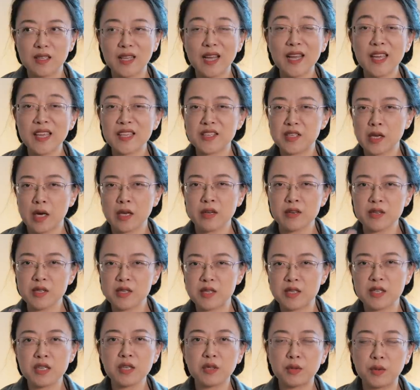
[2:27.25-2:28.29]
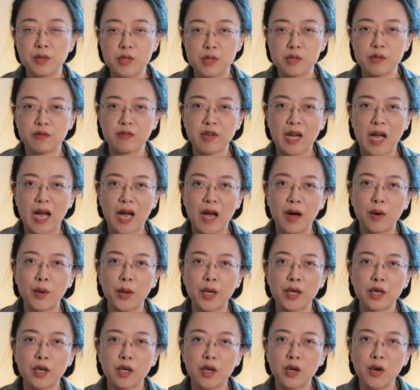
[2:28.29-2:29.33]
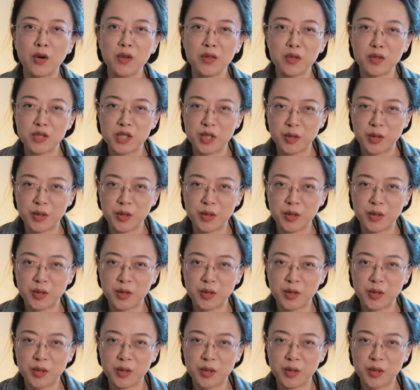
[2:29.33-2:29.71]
That entire sequence of how it got